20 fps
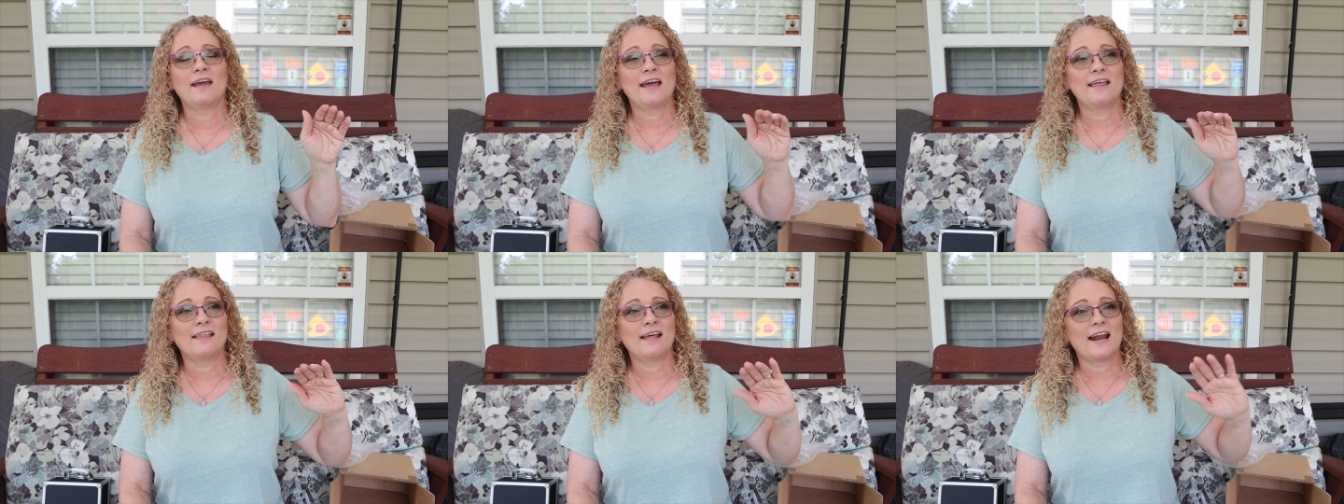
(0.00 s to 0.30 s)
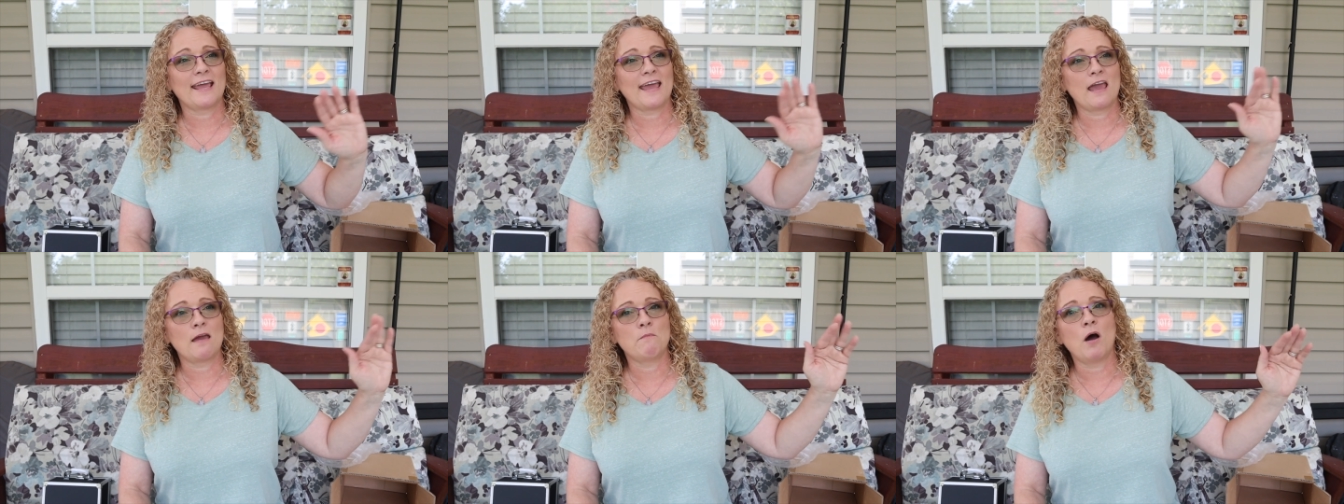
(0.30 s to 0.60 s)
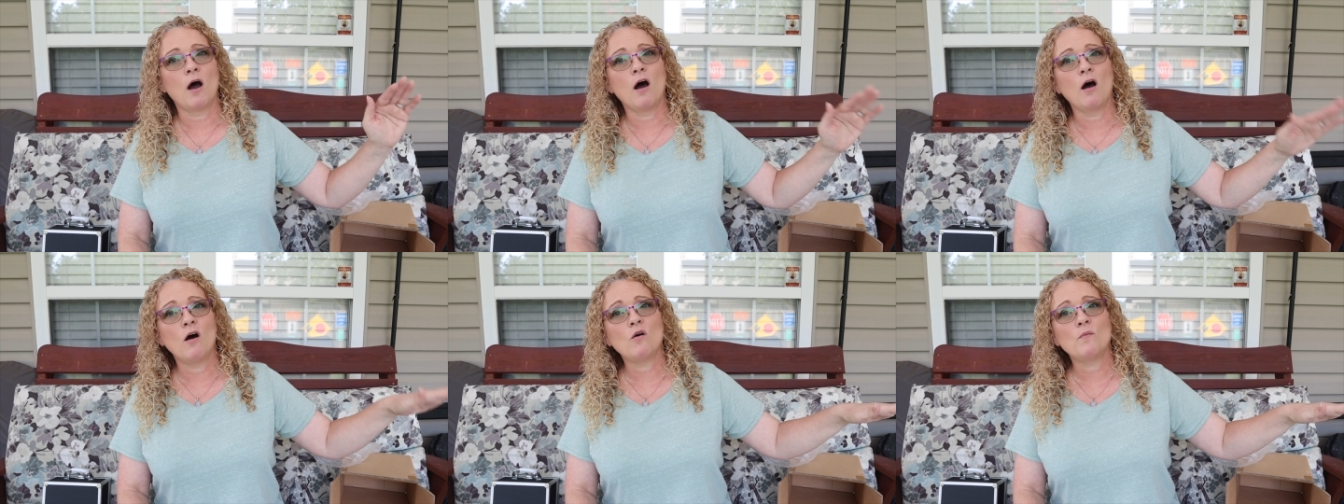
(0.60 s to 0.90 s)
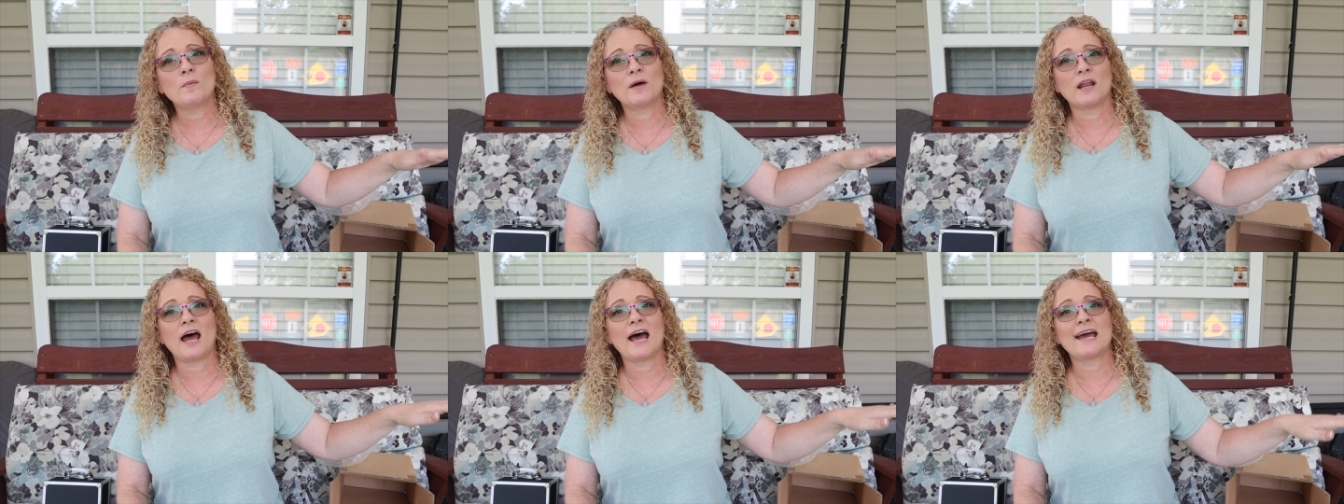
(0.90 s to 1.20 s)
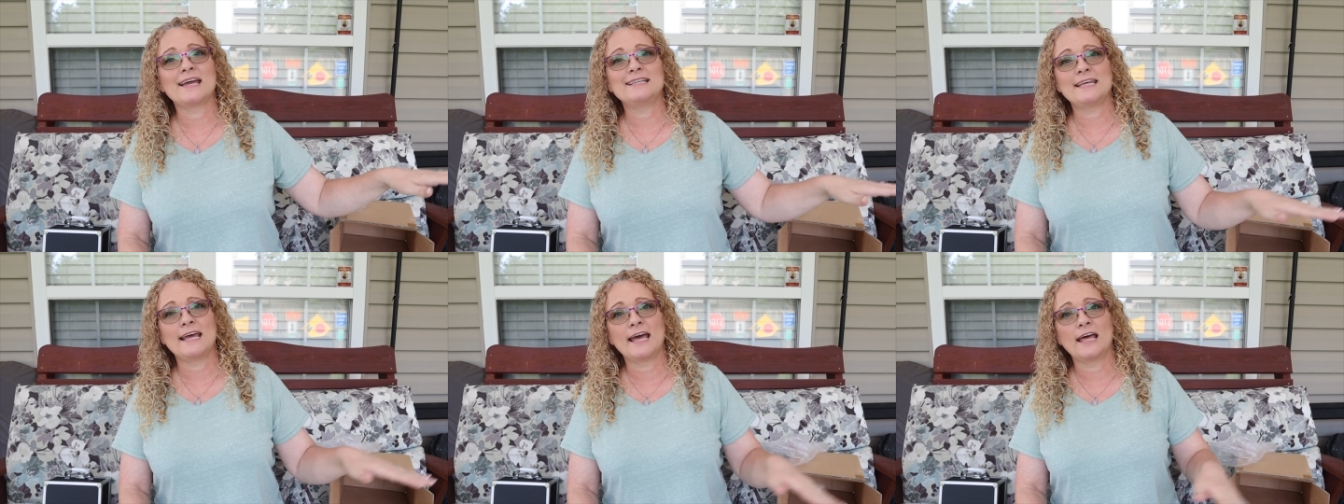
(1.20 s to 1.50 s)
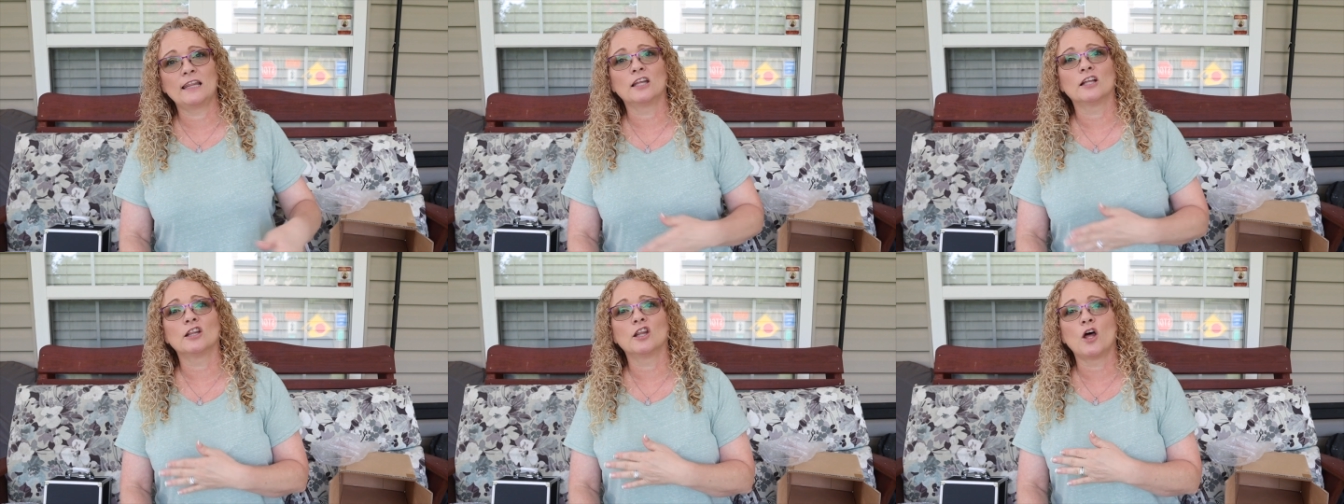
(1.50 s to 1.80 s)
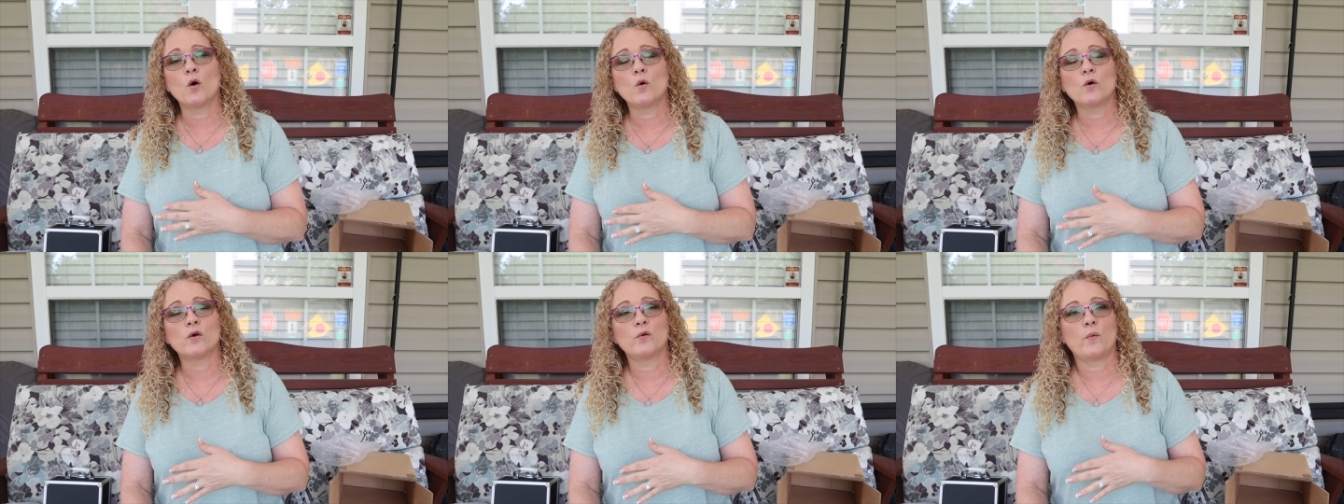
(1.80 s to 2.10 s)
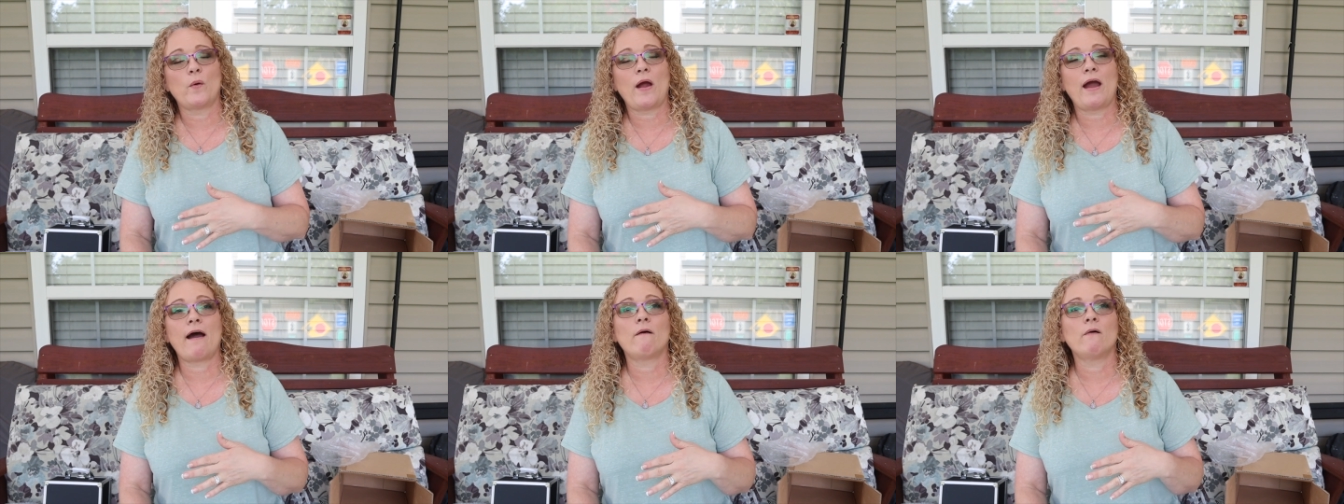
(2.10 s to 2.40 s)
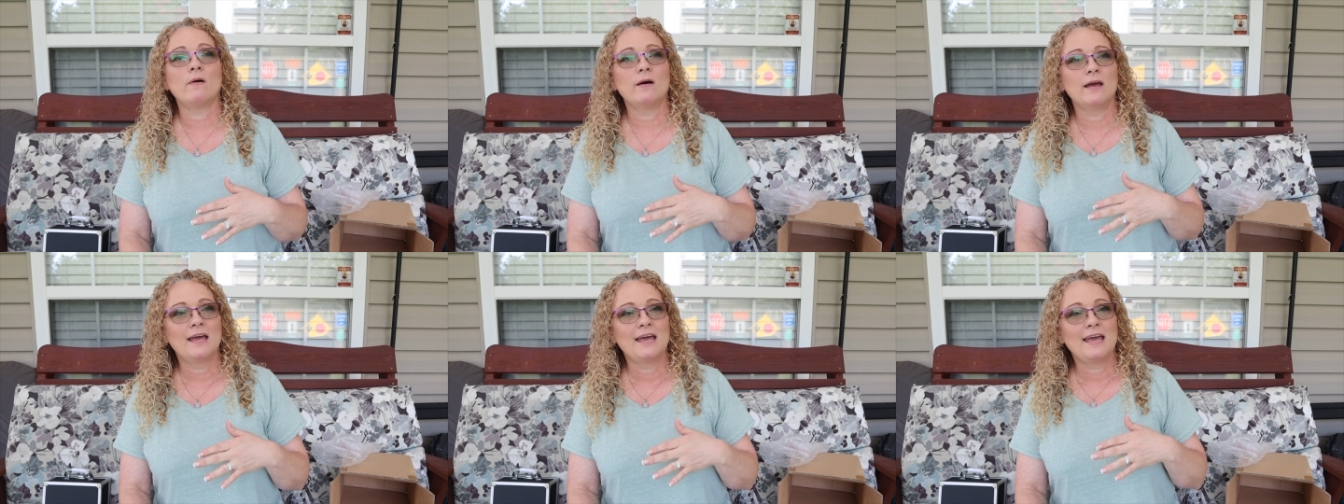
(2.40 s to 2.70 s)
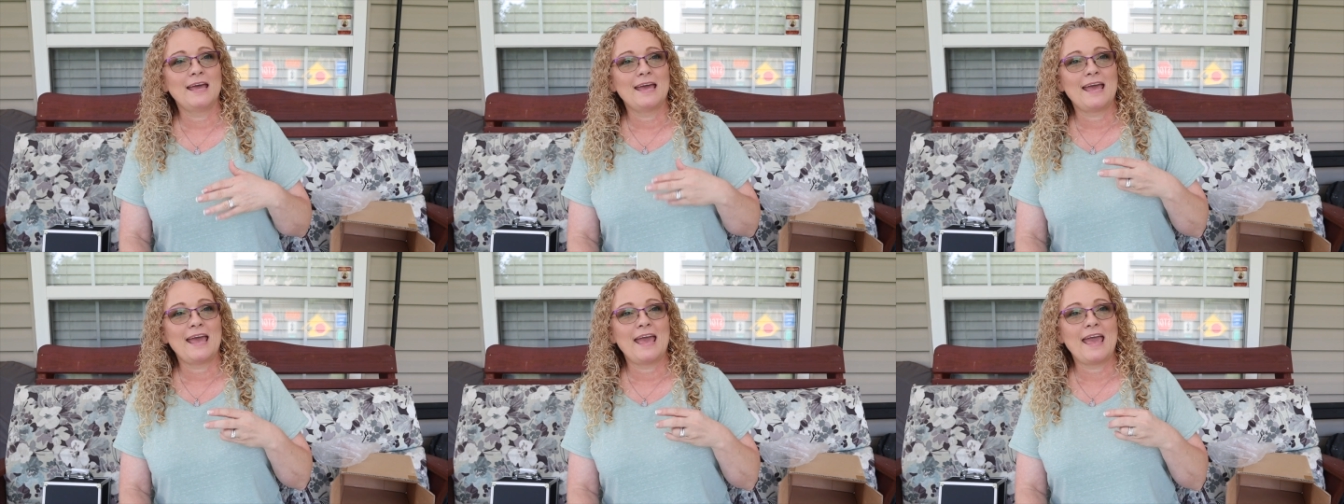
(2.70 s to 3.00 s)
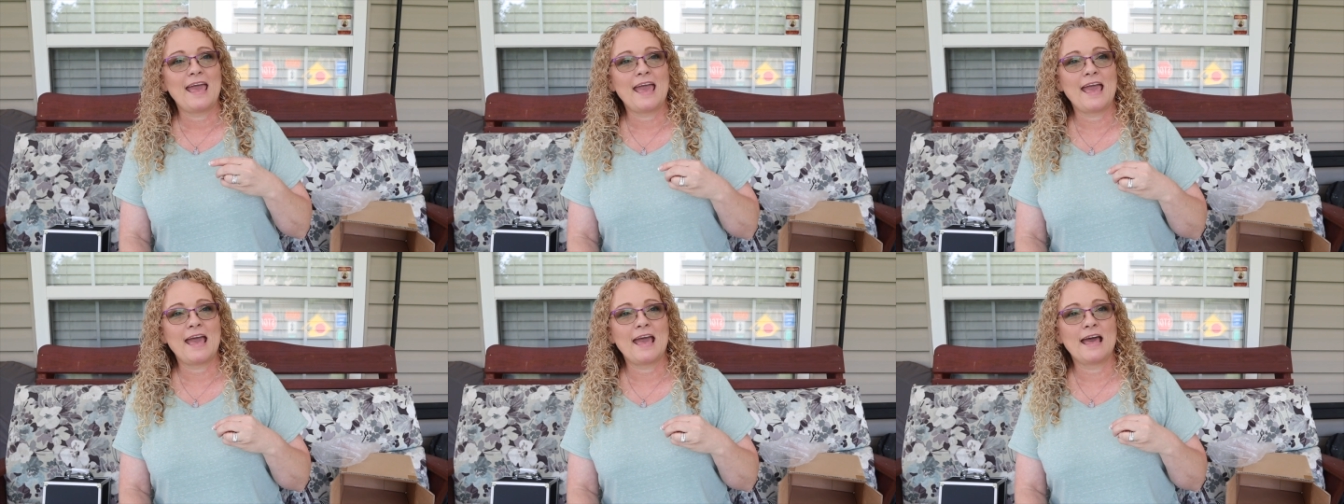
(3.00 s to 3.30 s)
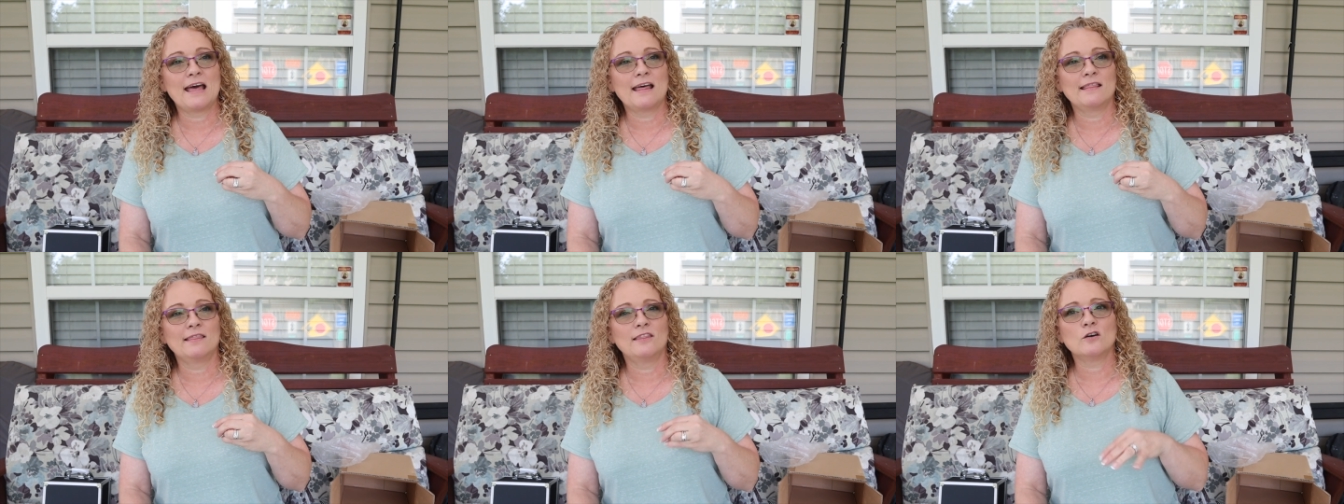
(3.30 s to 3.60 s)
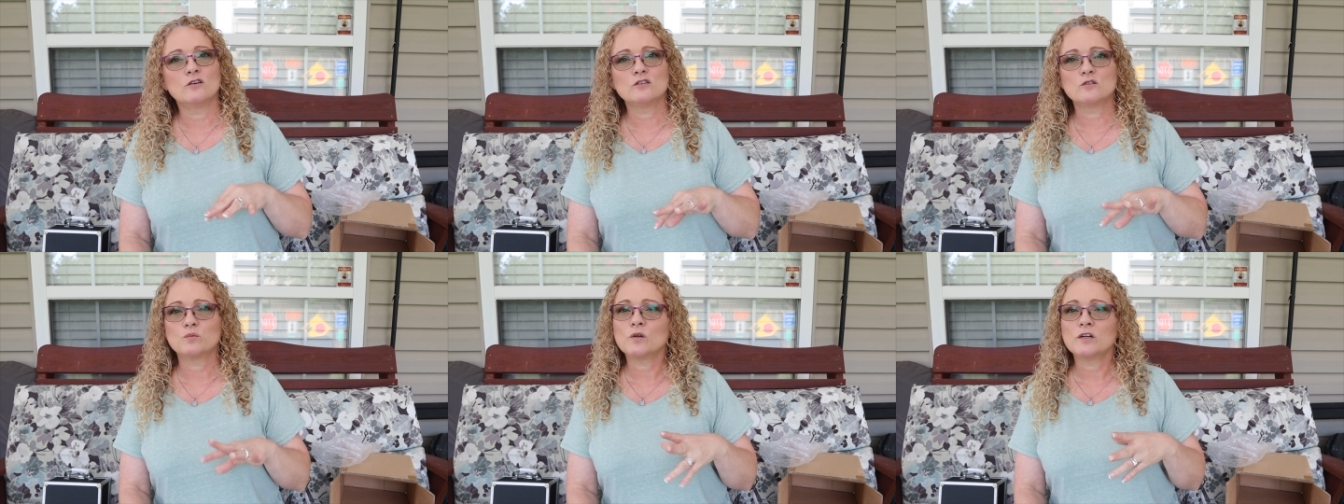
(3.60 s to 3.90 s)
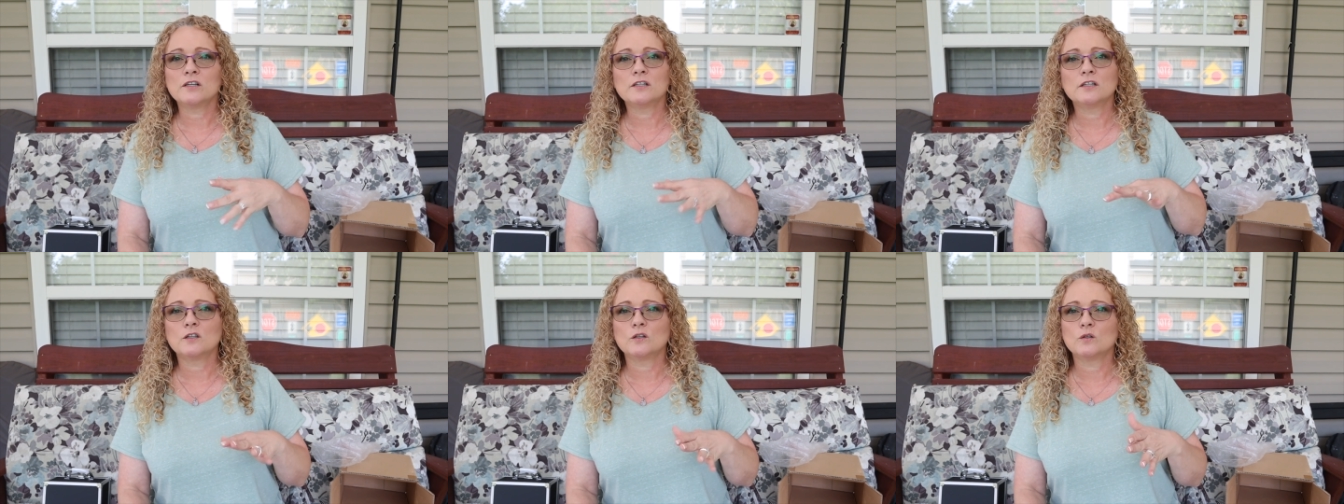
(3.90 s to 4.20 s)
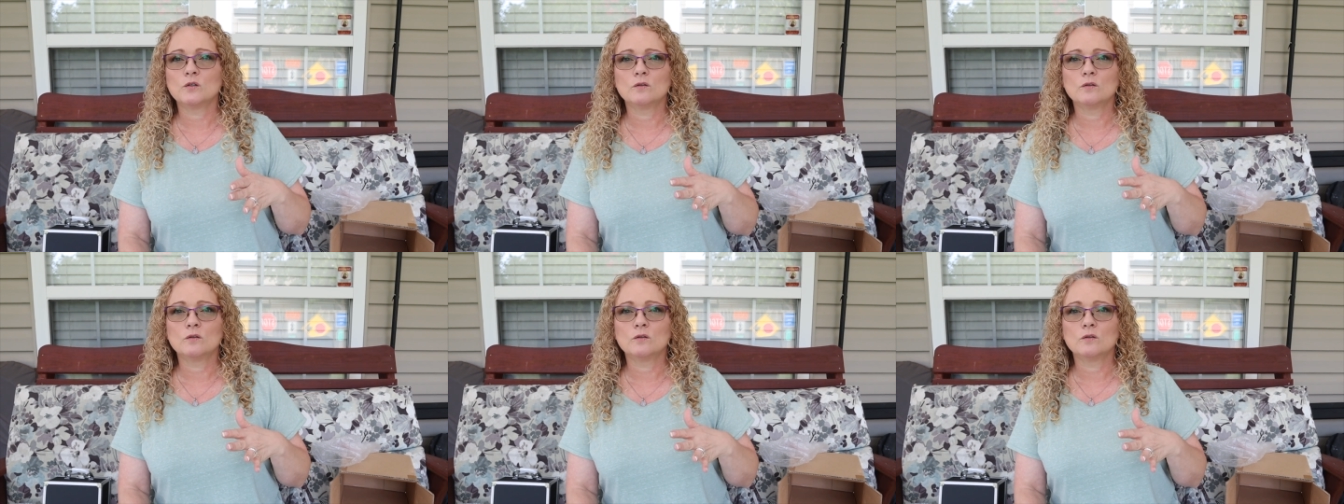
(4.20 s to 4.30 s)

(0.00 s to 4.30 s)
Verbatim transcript: And then I came home on I-10, the lower route, and those weren't